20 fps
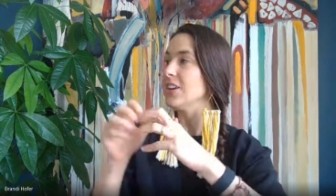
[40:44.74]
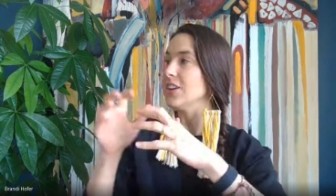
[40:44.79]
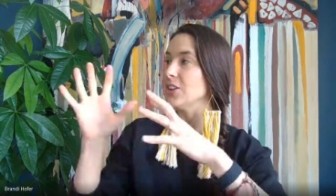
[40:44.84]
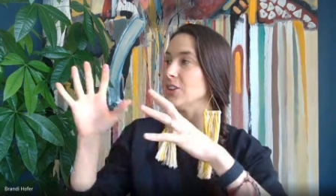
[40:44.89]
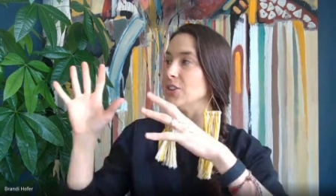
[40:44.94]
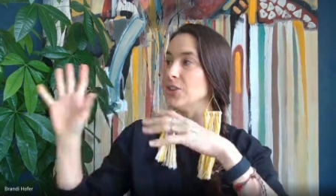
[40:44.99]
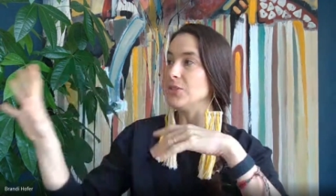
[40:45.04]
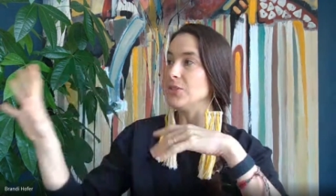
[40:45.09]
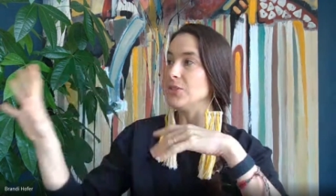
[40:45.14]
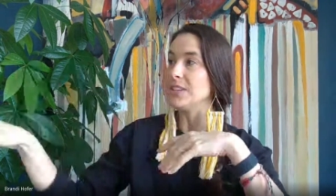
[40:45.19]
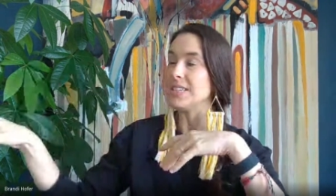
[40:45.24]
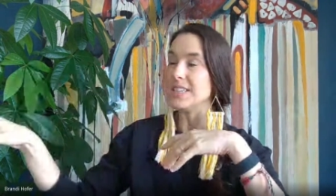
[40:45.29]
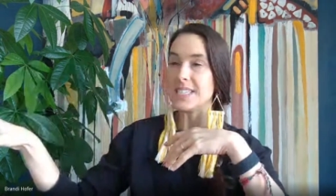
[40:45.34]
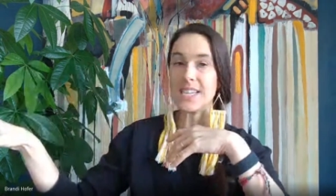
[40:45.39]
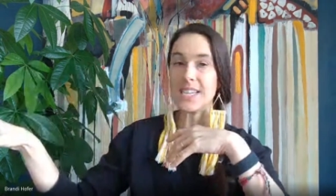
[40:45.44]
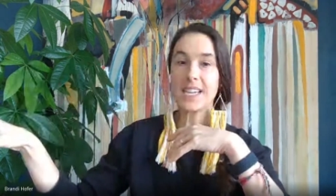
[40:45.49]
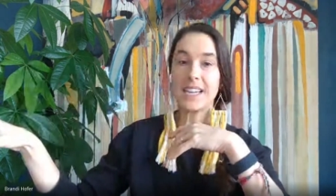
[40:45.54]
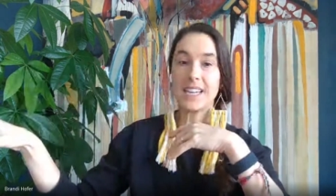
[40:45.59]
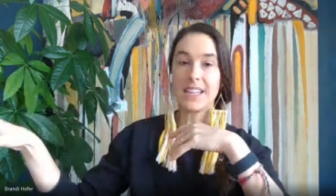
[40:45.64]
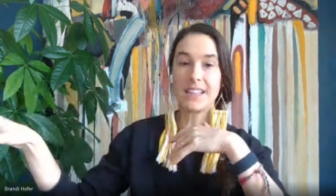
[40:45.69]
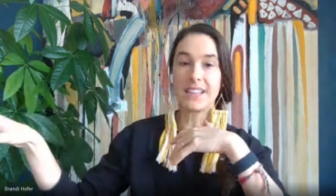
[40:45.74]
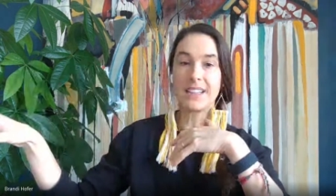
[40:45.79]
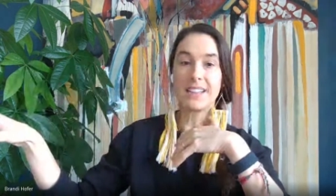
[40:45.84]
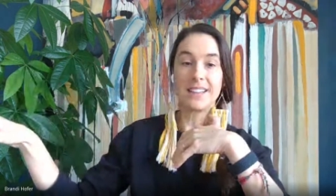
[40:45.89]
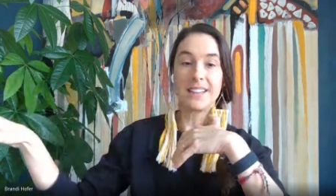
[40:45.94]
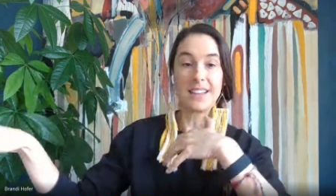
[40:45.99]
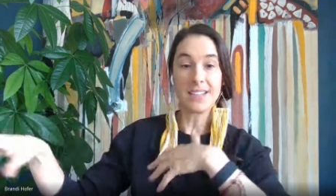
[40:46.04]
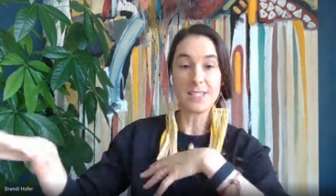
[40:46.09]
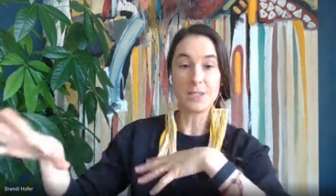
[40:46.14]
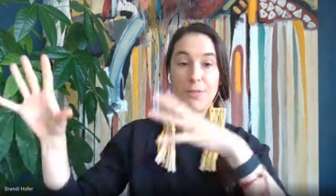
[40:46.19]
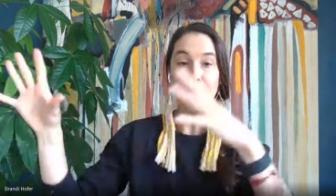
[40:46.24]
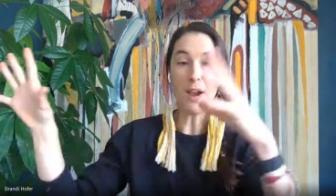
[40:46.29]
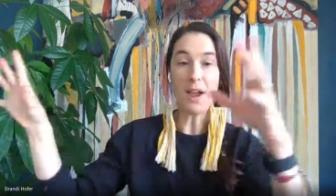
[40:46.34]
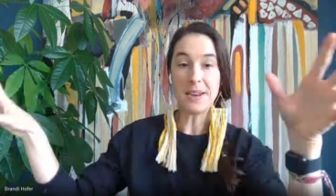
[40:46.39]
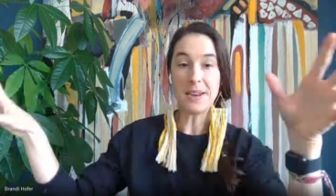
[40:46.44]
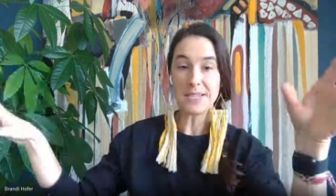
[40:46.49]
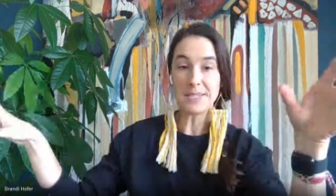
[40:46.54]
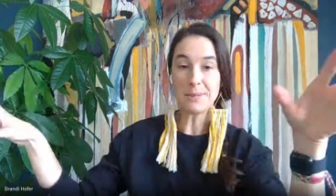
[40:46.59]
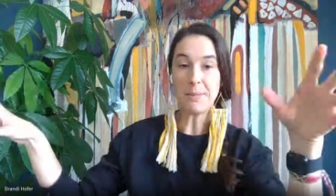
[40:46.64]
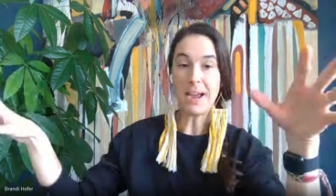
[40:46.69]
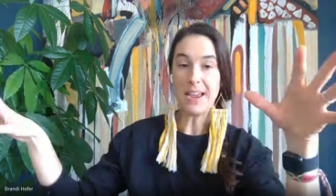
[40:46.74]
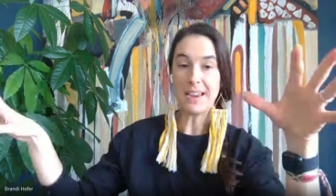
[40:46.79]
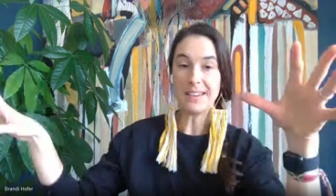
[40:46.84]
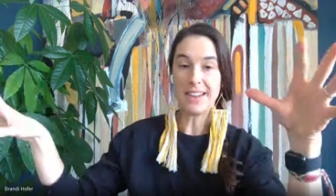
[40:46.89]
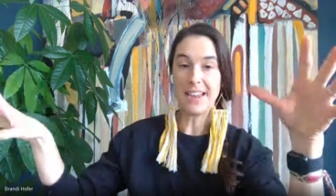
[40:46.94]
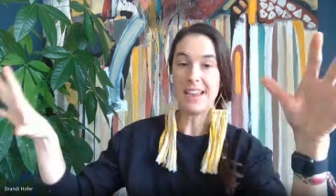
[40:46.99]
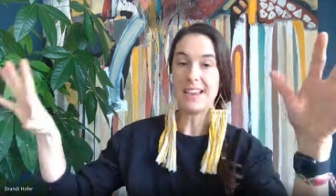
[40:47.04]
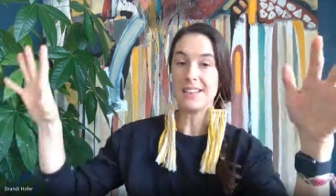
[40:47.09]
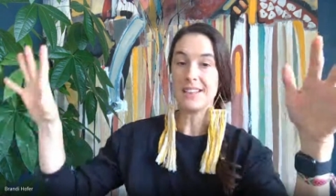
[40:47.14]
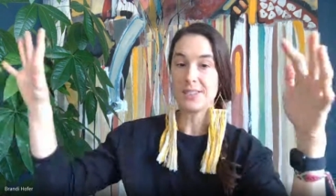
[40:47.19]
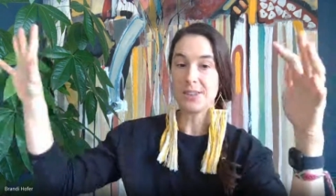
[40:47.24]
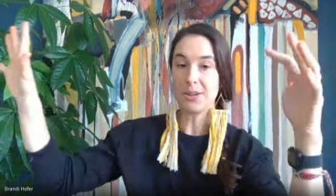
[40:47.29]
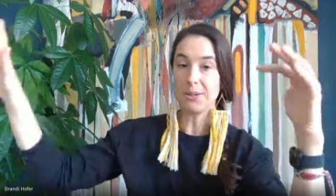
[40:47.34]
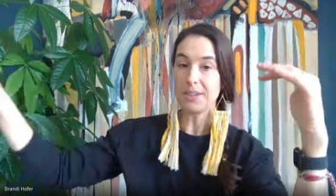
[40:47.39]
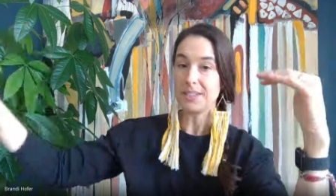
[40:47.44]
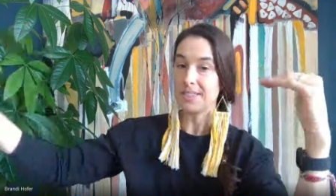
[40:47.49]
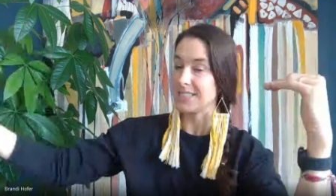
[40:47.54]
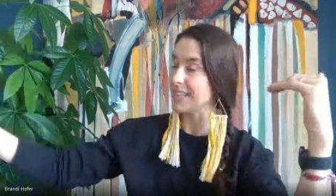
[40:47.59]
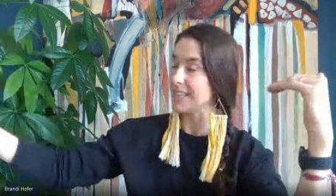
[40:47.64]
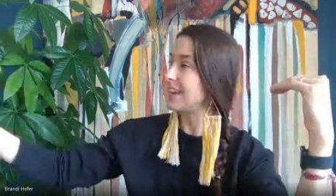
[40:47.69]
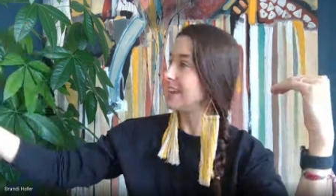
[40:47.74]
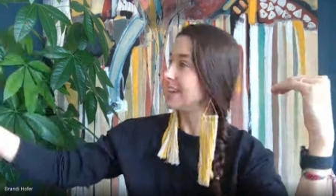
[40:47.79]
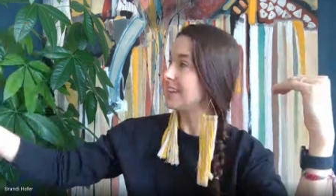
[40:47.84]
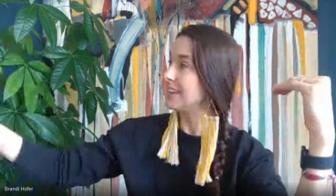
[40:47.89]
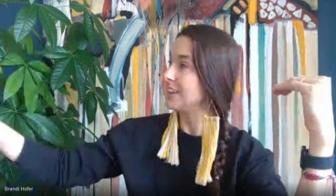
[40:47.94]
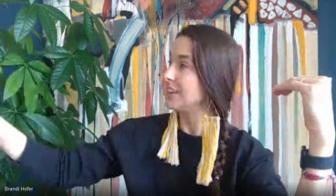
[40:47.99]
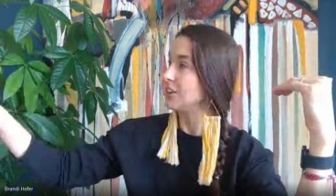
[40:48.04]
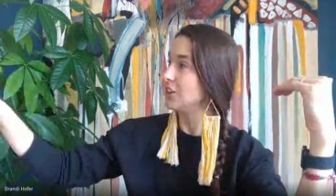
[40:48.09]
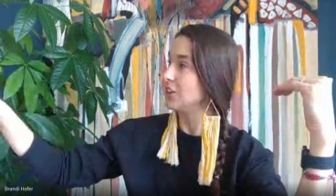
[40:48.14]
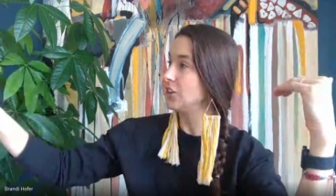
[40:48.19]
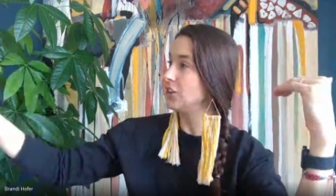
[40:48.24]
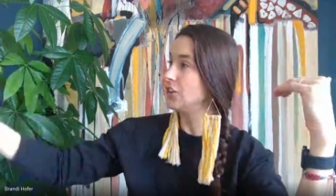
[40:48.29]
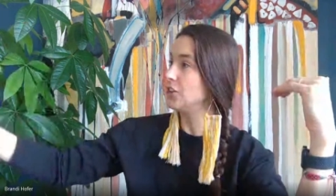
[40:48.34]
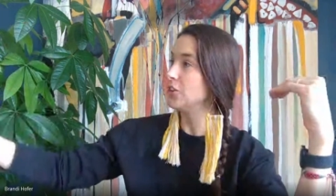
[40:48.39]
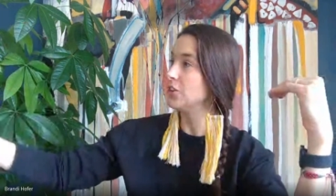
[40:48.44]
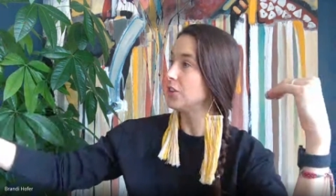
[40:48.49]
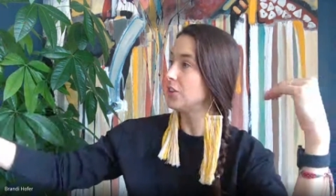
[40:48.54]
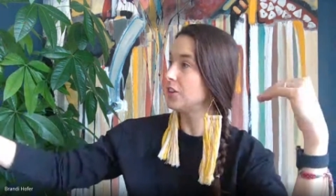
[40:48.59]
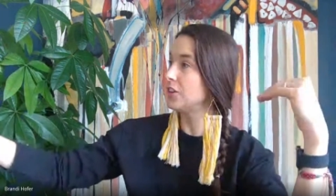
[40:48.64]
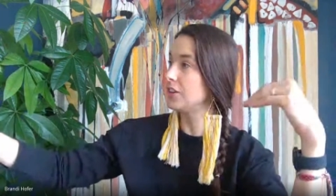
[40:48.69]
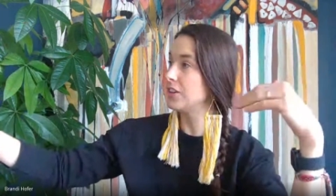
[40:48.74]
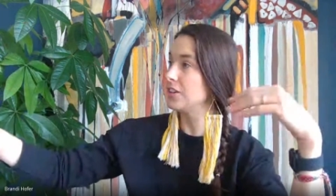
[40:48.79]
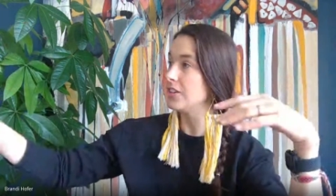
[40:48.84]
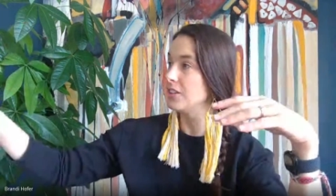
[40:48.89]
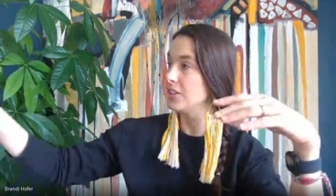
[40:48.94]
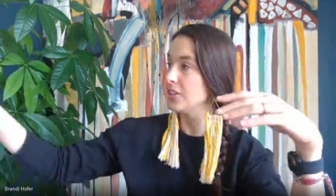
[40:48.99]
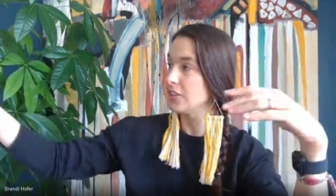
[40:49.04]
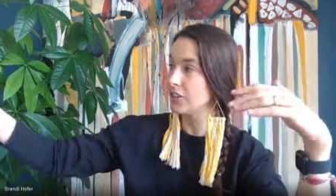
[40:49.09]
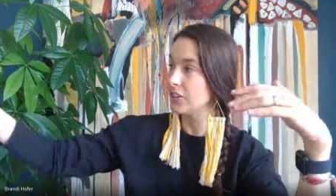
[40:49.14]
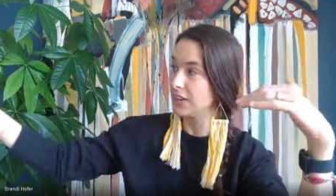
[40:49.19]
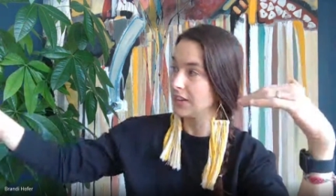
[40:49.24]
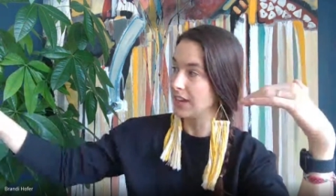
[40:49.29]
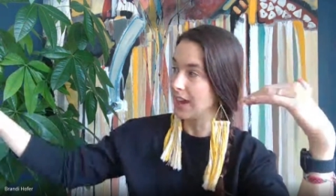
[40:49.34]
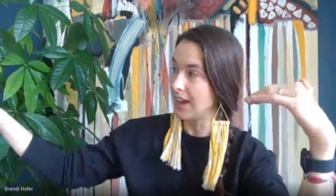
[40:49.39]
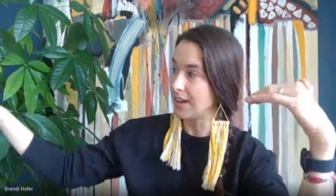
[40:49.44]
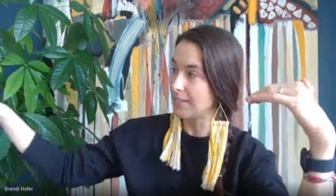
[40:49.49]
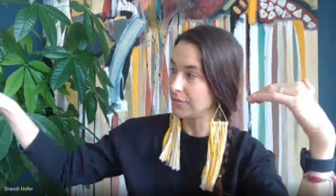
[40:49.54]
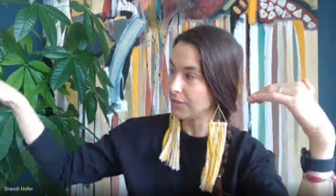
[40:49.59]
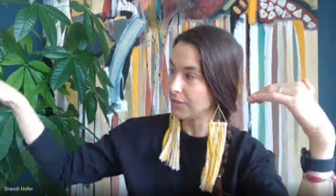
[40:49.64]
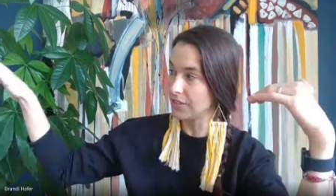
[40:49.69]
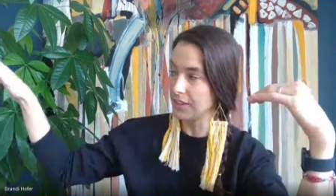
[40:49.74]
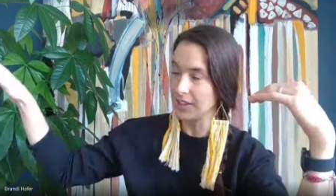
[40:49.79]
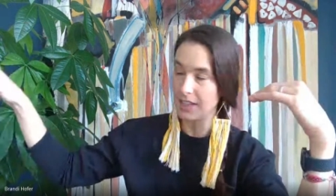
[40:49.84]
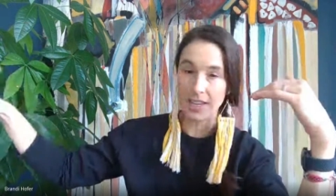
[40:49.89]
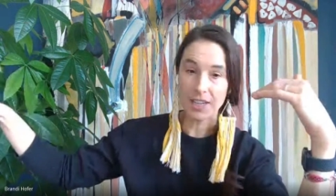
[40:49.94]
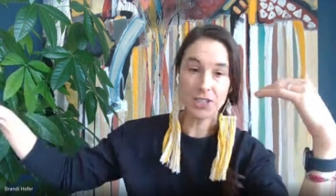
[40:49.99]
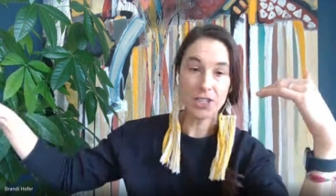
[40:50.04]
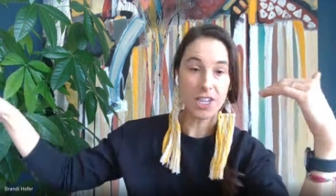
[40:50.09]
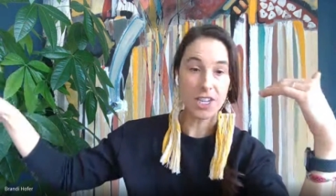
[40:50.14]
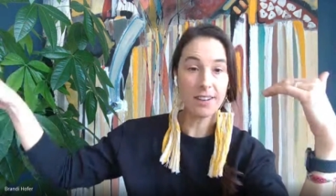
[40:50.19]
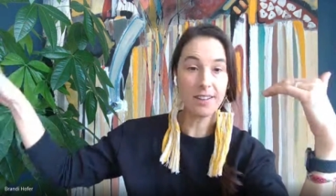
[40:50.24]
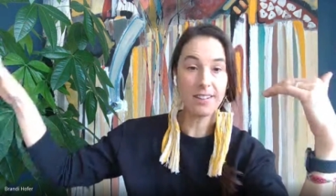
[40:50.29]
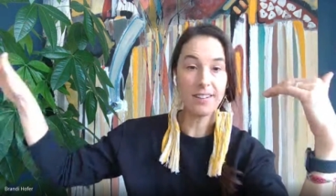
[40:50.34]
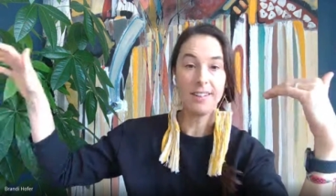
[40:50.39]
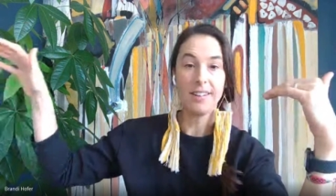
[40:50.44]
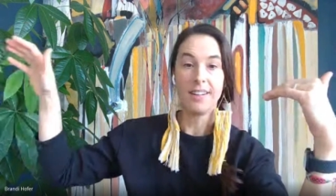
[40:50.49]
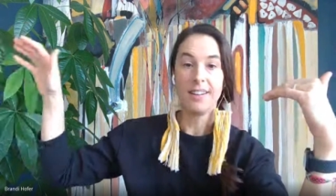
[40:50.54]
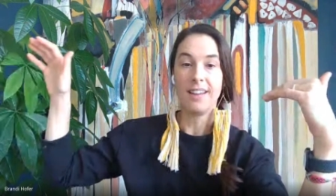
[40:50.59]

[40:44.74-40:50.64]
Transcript: you need to, because Friday's my day, so it's like you're looking after the kitchen,